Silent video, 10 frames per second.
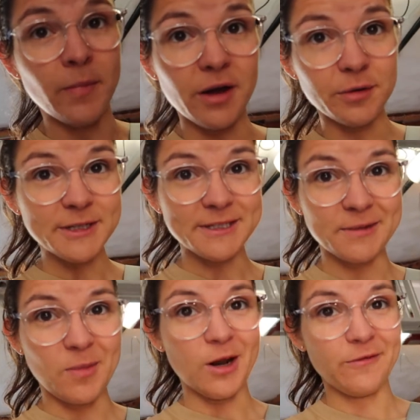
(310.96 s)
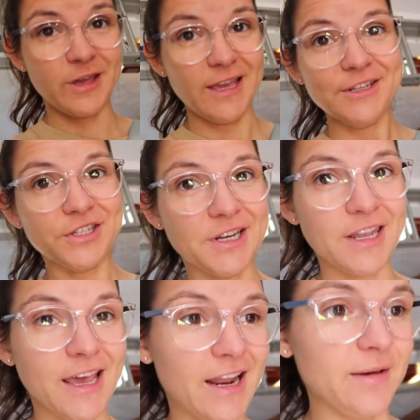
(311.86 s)
my recent
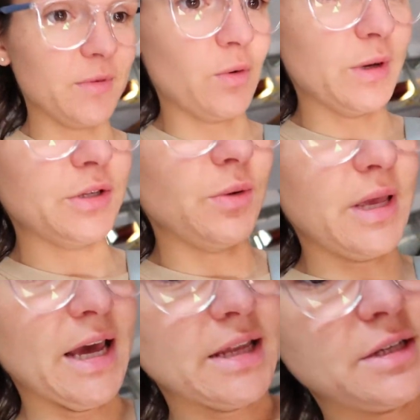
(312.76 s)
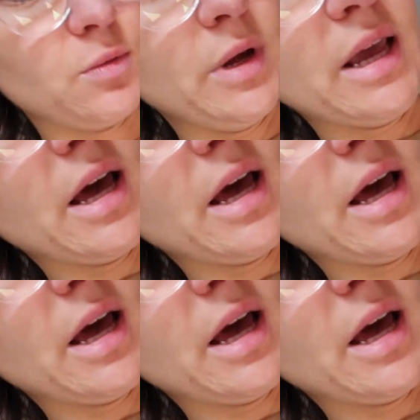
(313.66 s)
modification that I'm going to get. We